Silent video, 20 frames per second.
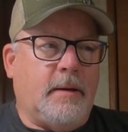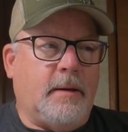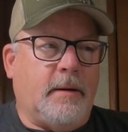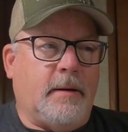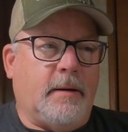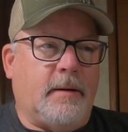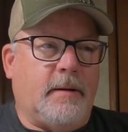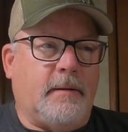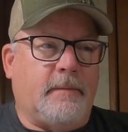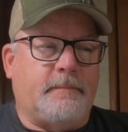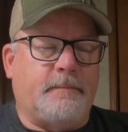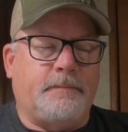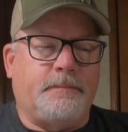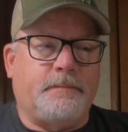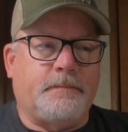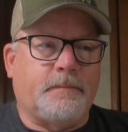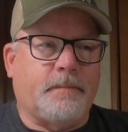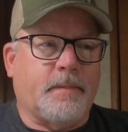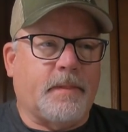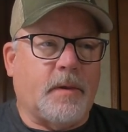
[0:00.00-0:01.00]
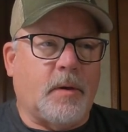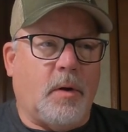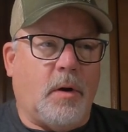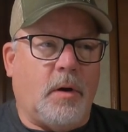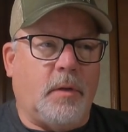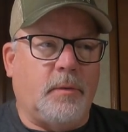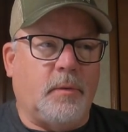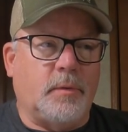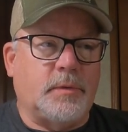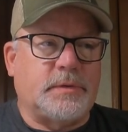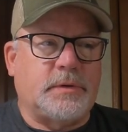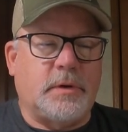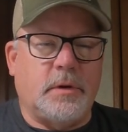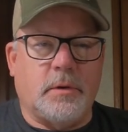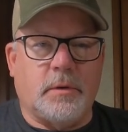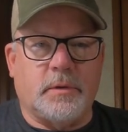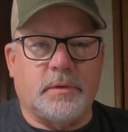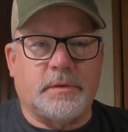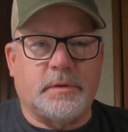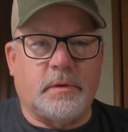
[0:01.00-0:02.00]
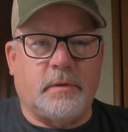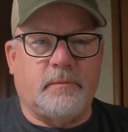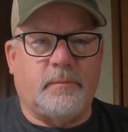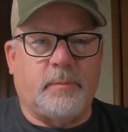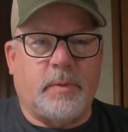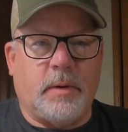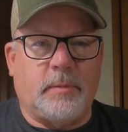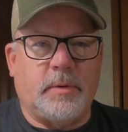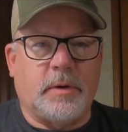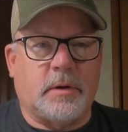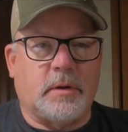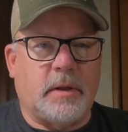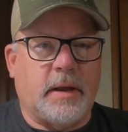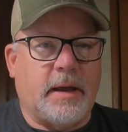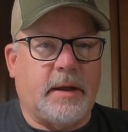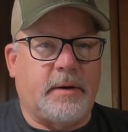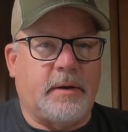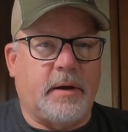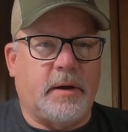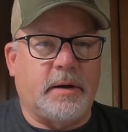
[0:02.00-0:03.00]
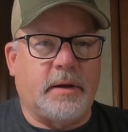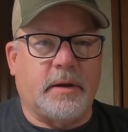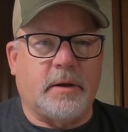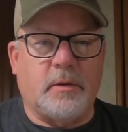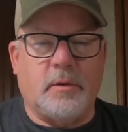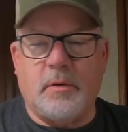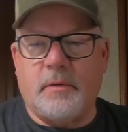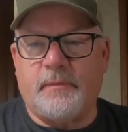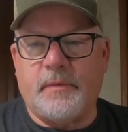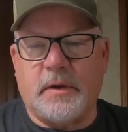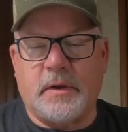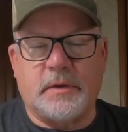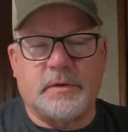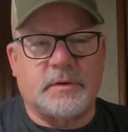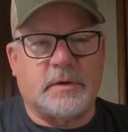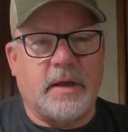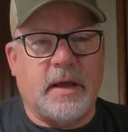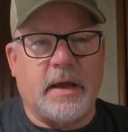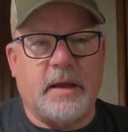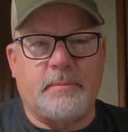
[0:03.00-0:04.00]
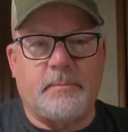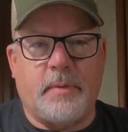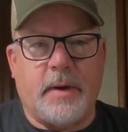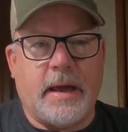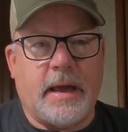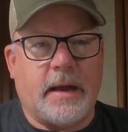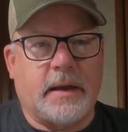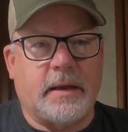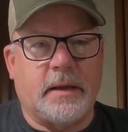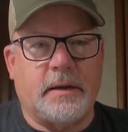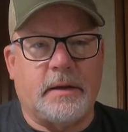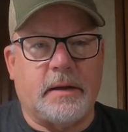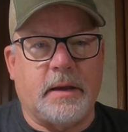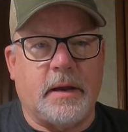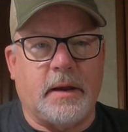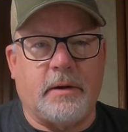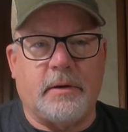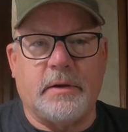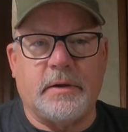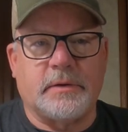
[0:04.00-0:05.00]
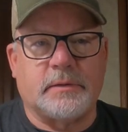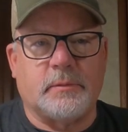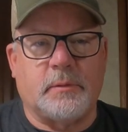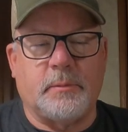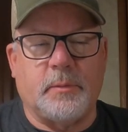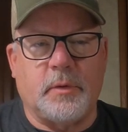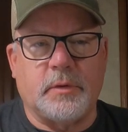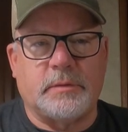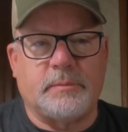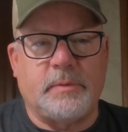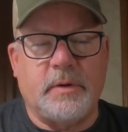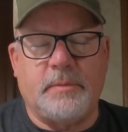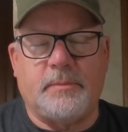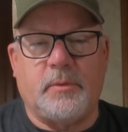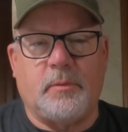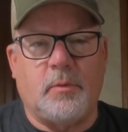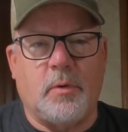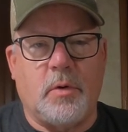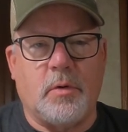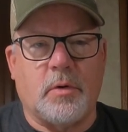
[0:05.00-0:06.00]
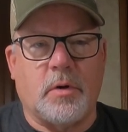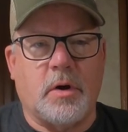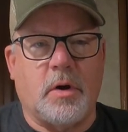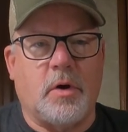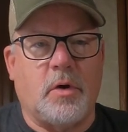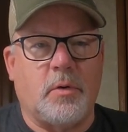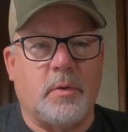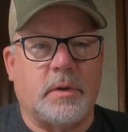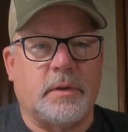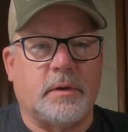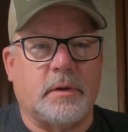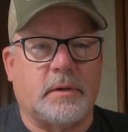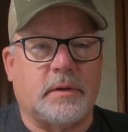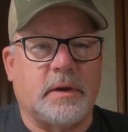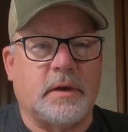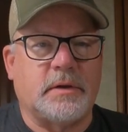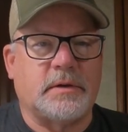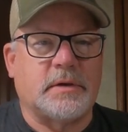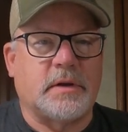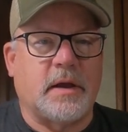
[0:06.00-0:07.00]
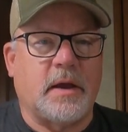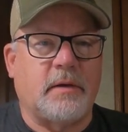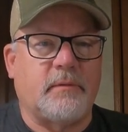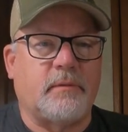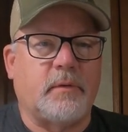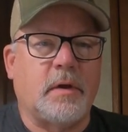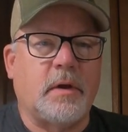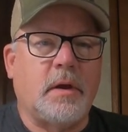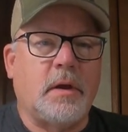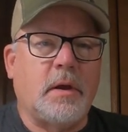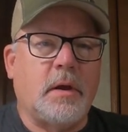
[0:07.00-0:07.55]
All those years of public land hunting and hoofing a stand back into areas where most people won't go, and the things that I've